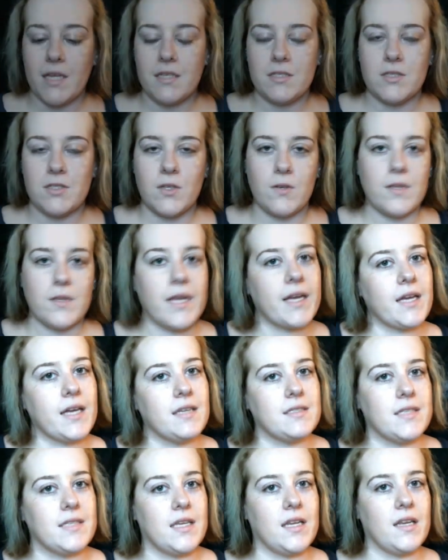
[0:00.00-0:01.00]
So like I
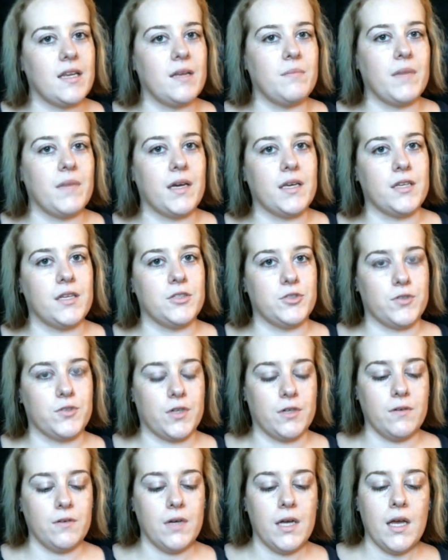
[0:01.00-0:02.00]
said in my
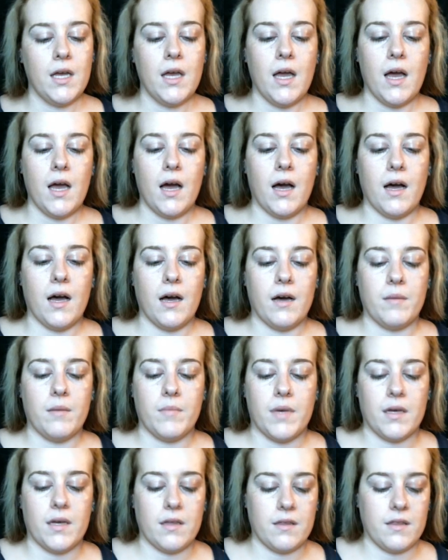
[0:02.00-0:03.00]
intro,
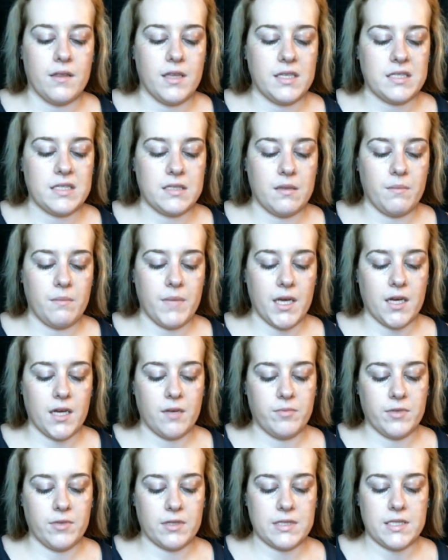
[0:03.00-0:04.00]
this
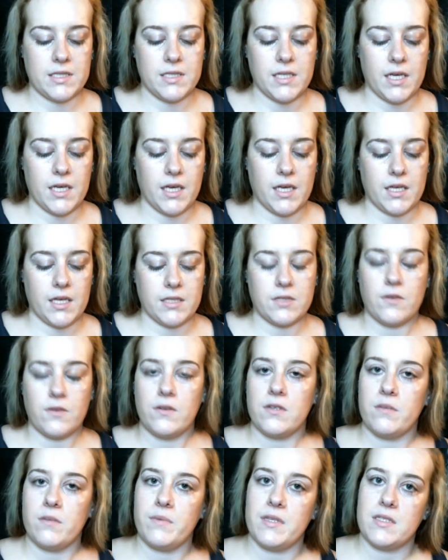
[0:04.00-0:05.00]
makeup look today is
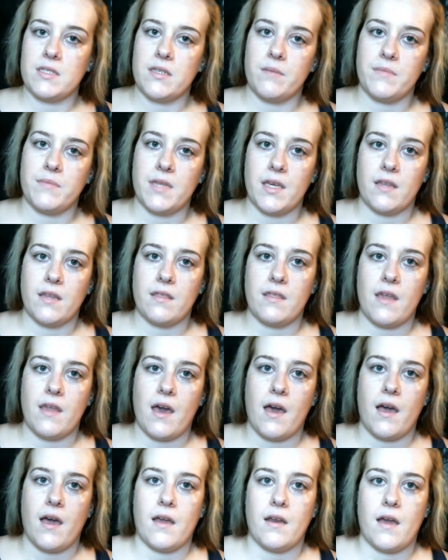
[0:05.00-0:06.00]
going to be something
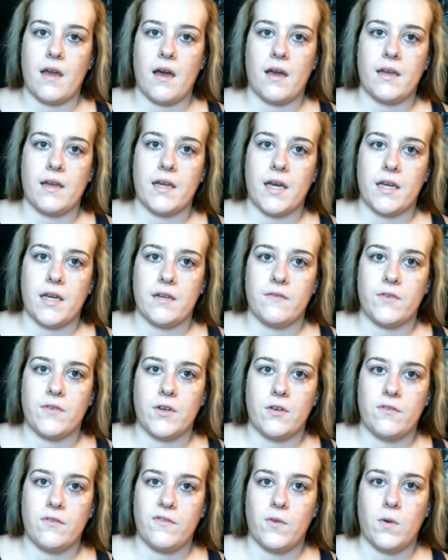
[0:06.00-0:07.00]
that I kind of
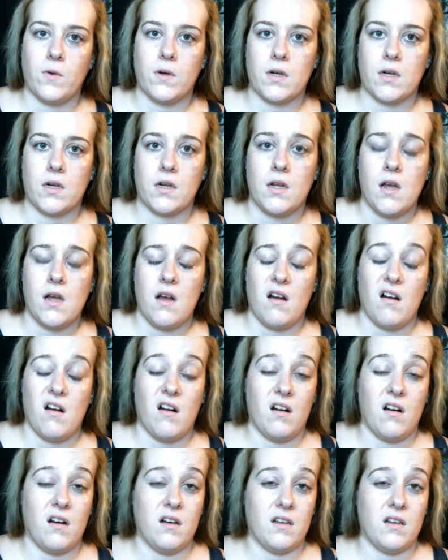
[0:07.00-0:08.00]
go for
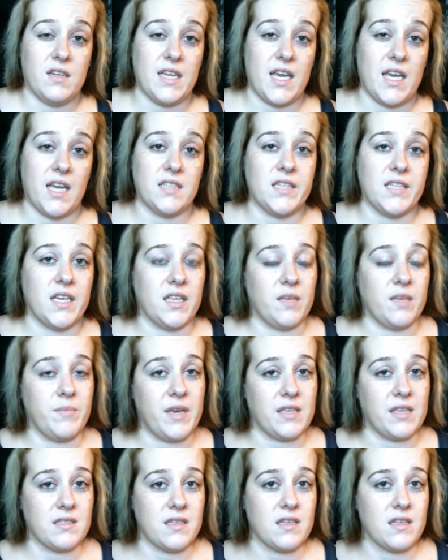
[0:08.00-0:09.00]
on a daily
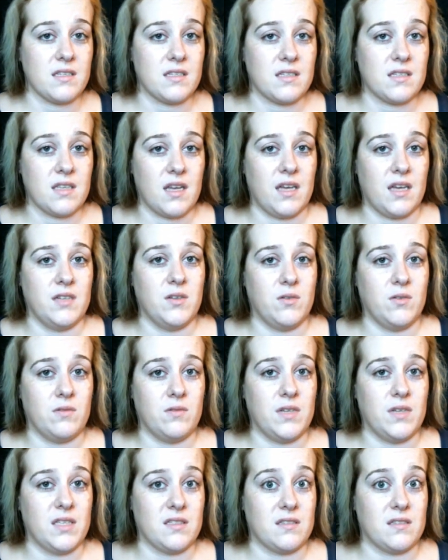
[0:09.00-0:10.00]
basis. I don't
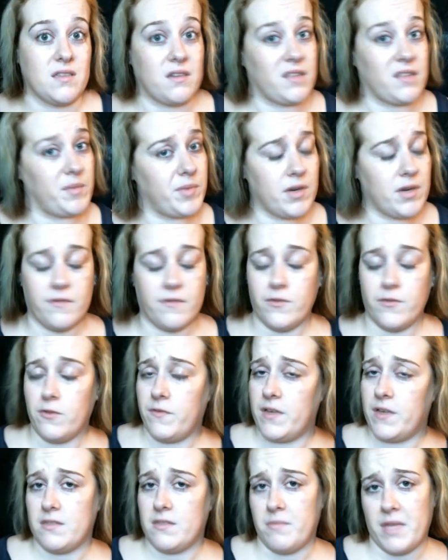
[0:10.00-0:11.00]
necessarily put on a full
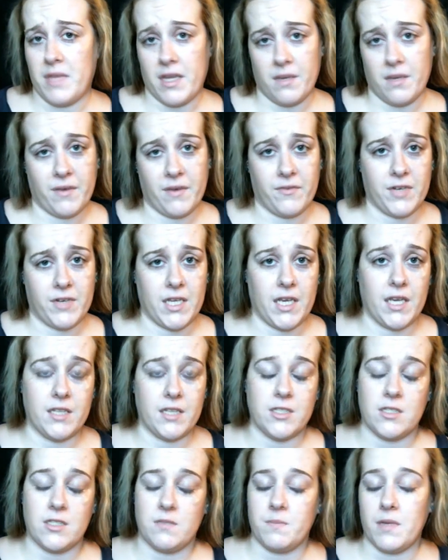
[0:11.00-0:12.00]
face of makeup every day
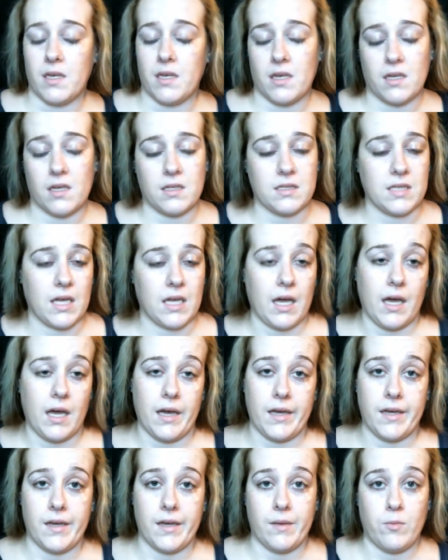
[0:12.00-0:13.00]
just because
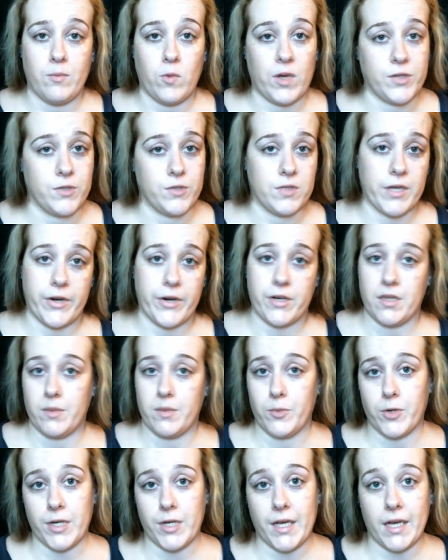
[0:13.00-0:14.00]
I am way too tired in the
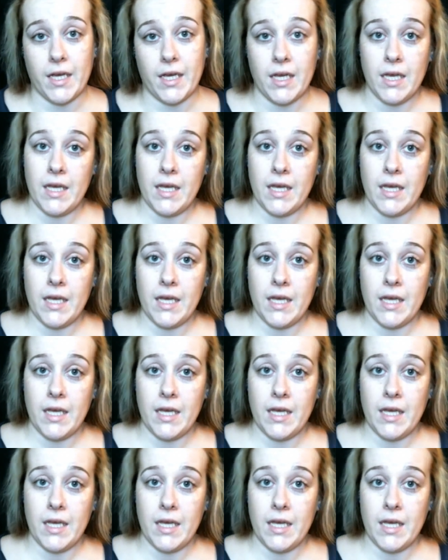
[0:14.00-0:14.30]
morning.